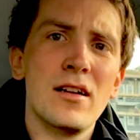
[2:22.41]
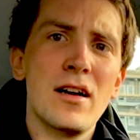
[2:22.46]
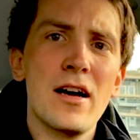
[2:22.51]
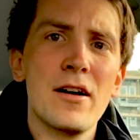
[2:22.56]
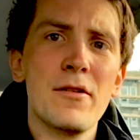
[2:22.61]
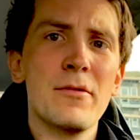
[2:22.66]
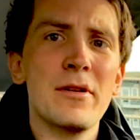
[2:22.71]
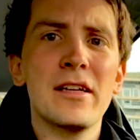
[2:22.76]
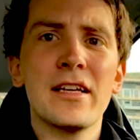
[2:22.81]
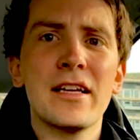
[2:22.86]
I
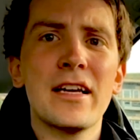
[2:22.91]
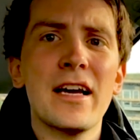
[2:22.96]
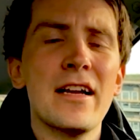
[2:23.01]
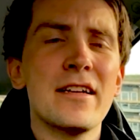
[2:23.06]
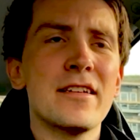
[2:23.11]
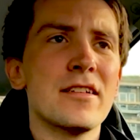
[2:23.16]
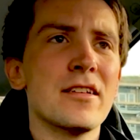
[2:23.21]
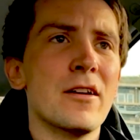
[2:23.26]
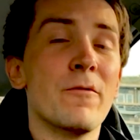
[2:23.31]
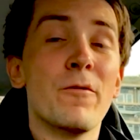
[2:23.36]
don't really
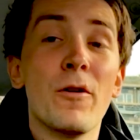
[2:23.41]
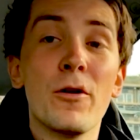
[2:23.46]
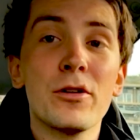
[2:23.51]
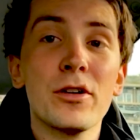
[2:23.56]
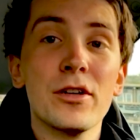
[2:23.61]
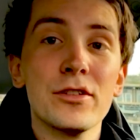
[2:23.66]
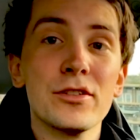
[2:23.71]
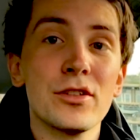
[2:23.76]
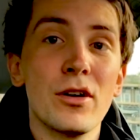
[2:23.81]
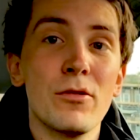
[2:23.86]
get
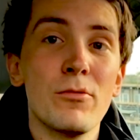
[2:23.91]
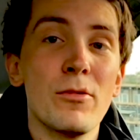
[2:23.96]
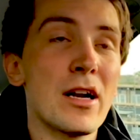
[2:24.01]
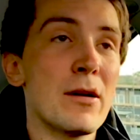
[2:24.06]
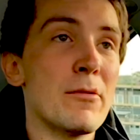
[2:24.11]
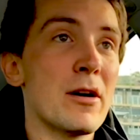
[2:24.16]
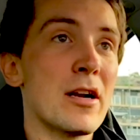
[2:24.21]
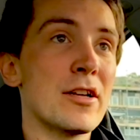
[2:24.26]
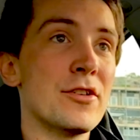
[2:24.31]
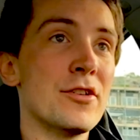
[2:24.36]
focused on what
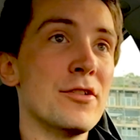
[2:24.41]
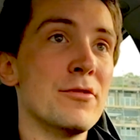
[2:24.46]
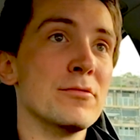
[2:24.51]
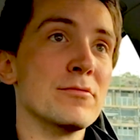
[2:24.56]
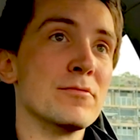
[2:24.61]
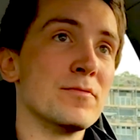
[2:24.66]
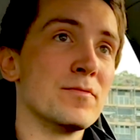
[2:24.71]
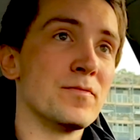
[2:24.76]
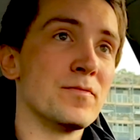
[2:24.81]
I want to do.